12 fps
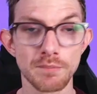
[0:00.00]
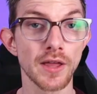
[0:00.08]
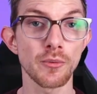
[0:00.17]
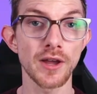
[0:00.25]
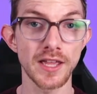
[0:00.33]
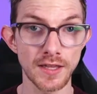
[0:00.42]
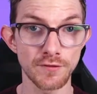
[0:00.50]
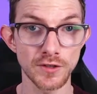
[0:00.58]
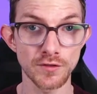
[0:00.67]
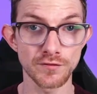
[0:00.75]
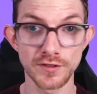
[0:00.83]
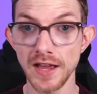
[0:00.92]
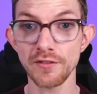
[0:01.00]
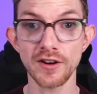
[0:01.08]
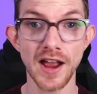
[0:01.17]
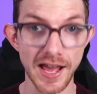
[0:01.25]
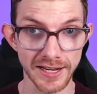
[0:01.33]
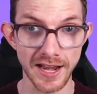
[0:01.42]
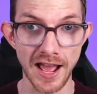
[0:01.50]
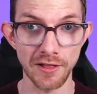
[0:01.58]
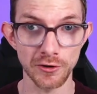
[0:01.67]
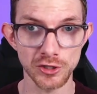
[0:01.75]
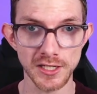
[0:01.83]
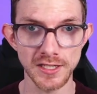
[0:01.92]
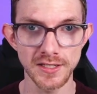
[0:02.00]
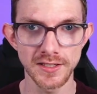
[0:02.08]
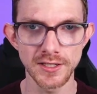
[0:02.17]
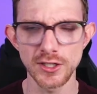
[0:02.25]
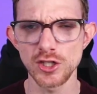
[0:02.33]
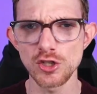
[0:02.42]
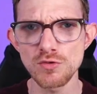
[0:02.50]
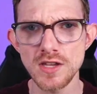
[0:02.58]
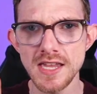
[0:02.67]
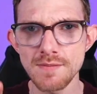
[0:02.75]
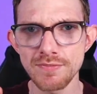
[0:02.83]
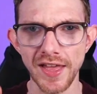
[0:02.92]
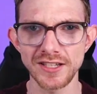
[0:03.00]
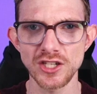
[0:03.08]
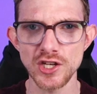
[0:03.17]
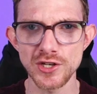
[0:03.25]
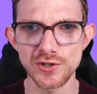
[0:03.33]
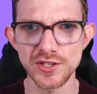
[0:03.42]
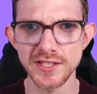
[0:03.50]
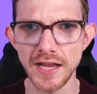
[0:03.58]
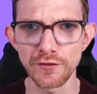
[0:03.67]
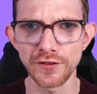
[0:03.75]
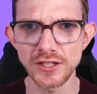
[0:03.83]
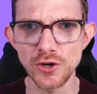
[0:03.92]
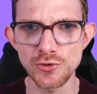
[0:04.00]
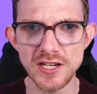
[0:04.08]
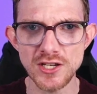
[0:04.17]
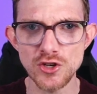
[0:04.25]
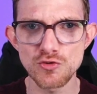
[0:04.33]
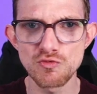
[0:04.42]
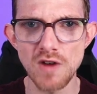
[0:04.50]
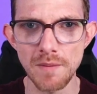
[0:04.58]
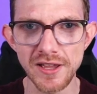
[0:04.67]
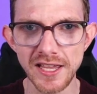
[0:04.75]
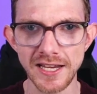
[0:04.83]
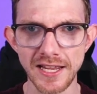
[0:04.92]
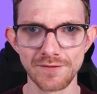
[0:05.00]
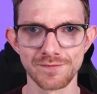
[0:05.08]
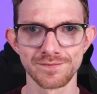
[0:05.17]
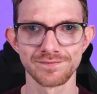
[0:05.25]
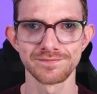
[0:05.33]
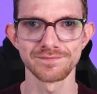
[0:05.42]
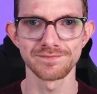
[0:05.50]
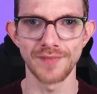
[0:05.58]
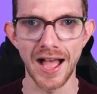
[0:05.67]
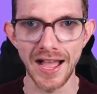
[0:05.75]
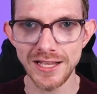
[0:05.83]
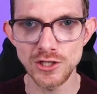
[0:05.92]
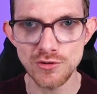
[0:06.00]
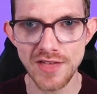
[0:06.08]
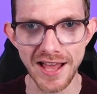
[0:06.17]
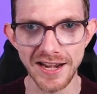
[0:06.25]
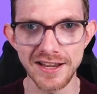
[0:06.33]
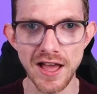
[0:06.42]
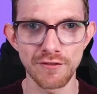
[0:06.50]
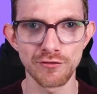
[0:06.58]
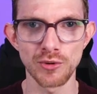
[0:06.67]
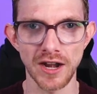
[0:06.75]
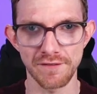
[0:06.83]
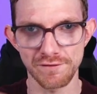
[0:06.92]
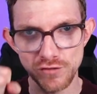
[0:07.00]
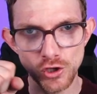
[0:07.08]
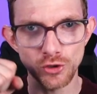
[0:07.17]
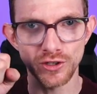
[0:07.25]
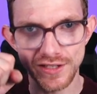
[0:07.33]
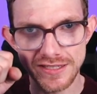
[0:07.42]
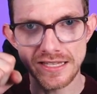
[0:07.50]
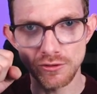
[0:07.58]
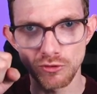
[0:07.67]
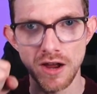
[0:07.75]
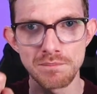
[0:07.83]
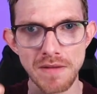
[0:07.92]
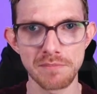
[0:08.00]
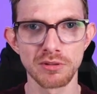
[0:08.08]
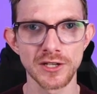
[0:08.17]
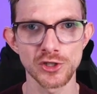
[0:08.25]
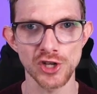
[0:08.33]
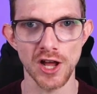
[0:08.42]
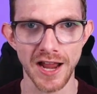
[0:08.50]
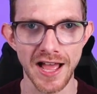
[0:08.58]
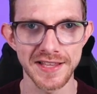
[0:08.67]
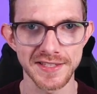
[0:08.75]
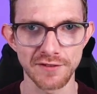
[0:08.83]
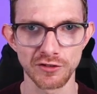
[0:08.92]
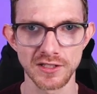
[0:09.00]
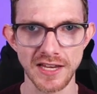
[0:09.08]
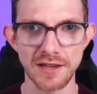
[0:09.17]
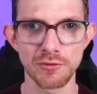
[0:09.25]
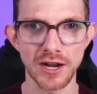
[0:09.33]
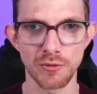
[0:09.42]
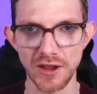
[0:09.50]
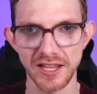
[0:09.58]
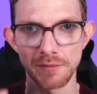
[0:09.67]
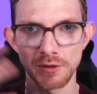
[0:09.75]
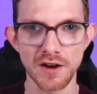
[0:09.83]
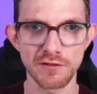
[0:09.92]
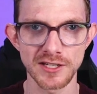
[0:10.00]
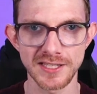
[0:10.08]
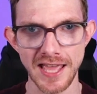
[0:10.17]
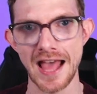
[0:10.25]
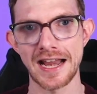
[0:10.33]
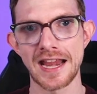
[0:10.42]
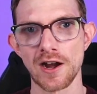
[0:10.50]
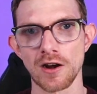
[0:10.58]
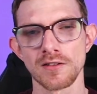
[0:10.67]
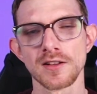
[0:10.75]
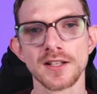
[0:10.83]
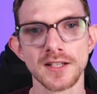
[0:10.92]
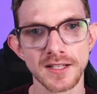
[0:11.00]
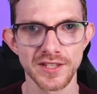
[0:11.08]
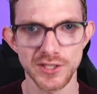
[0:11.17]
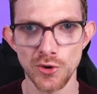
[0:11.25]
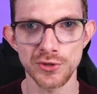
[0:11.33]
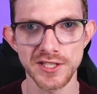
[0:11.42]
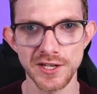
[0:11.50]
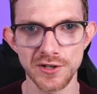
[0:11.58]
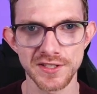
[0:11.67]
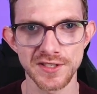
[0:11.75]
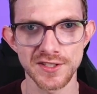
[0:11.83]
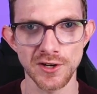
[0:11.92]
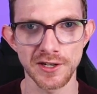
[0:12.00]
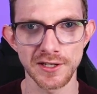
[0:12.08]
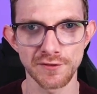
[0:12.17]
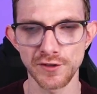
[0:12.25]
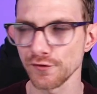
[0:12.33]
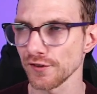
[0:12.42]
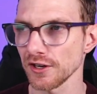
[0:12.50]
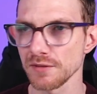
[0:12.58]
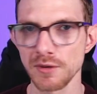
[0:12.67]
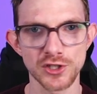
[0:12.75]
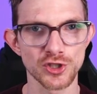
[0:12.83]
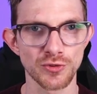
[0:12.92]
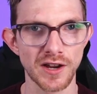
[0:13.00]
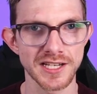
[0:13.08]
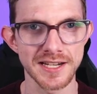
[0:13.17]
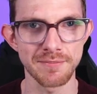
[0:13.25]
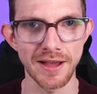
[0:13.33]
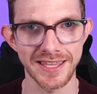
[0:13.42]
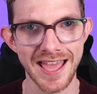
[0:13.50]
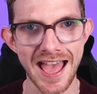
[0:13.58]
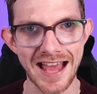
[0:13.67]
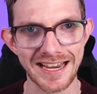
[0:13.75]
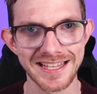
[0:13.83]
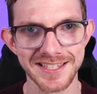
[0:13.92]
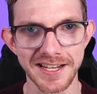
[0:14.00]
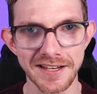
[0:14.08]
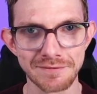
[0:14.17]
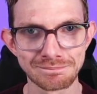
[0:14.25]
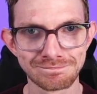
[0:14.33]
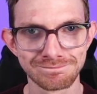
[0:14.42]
By the way, if you've never had an allergy, you keep that to yourself. I don't need you rubbing it in. I do that enough when I furiously rub my bloodshot eyes every day when I wake up covered in cat hair. This whole series is starting to feel very much directed at my cat, isn't it?